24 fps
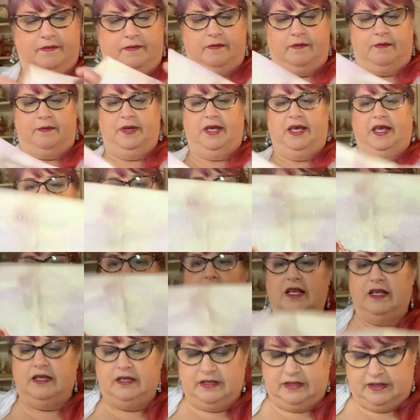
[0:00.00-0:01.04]

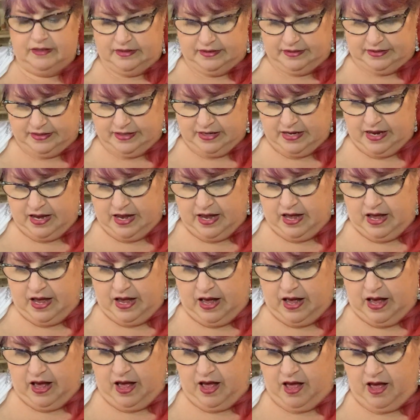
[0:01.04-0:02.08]
because
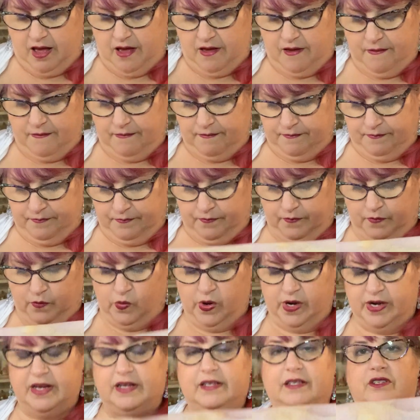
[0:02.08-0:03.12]

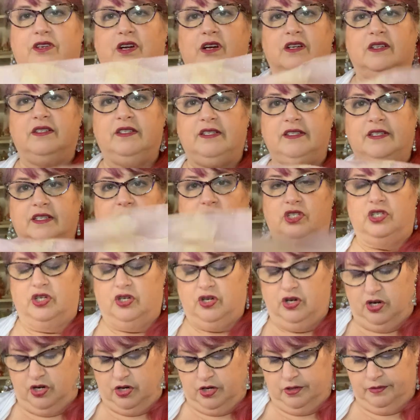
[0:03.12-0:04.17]
when I started stitching
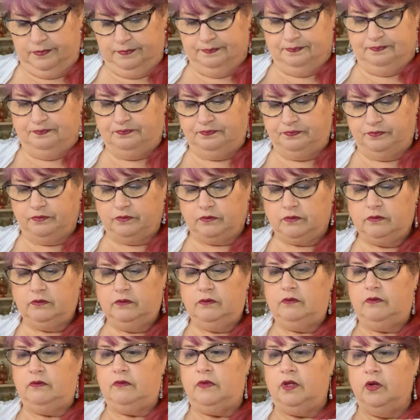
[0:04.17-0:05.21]
her
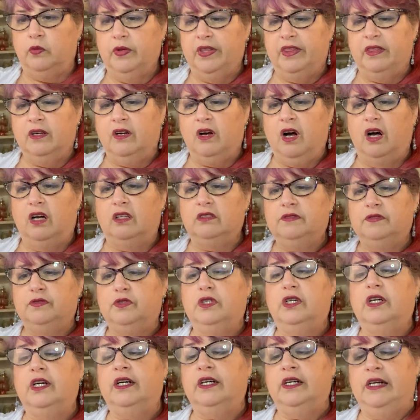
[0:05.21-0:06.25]
with the called
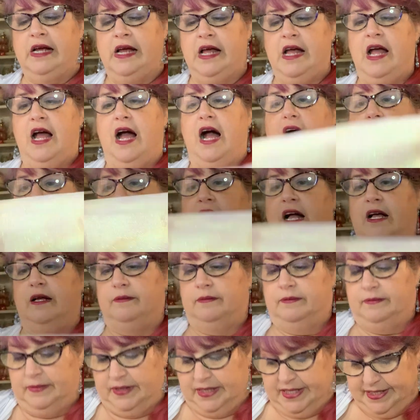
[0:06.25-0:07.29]
for,
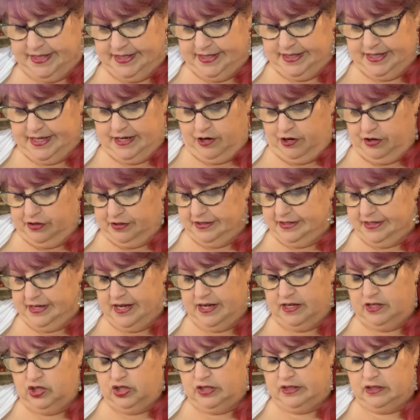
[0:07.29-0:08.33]
her
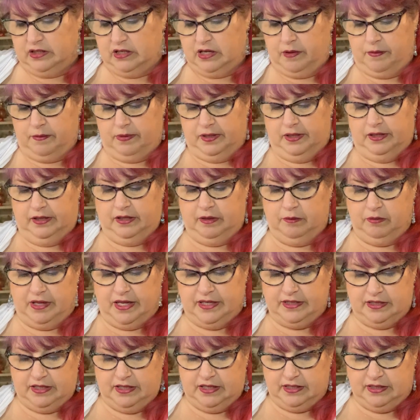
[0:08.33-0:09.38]
skin just completely
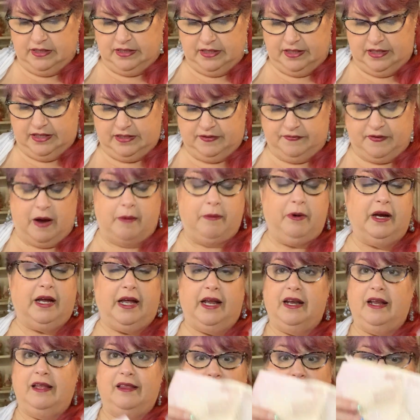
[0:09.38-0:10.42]
blended into this fabric,
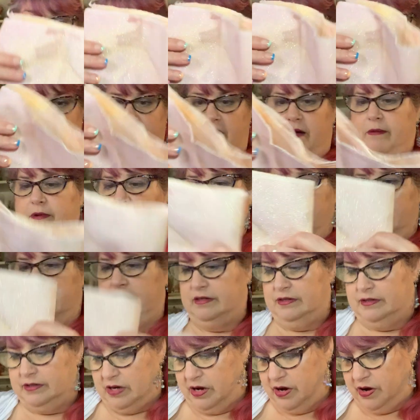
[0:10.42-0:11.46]
and I love the fabric,
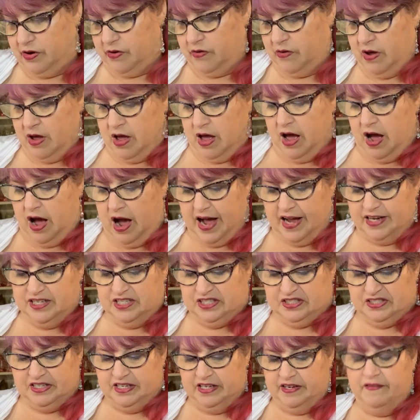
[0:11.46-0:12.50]
so I
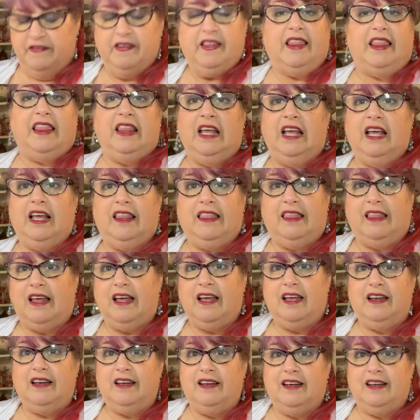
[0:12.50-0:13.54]
just didn't even think
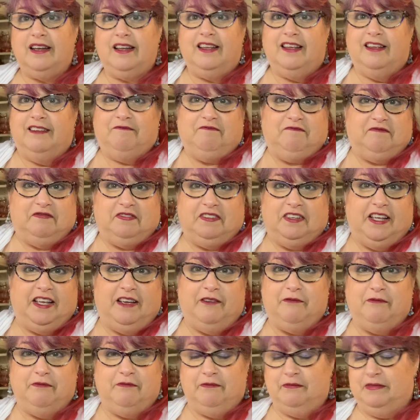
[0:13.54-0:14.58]
that
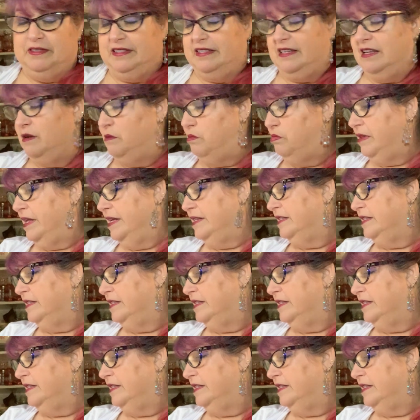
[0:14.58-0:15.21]
it was going to blend